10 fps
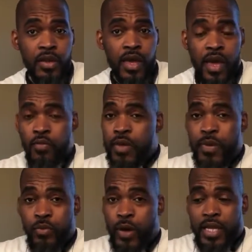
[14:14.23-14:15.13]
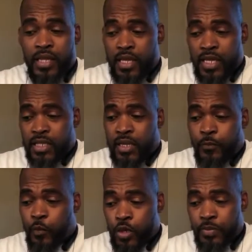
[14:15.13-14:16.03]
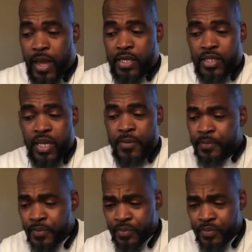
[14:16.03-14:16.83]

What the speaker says: And we've been ranked and listed in Forbes magazine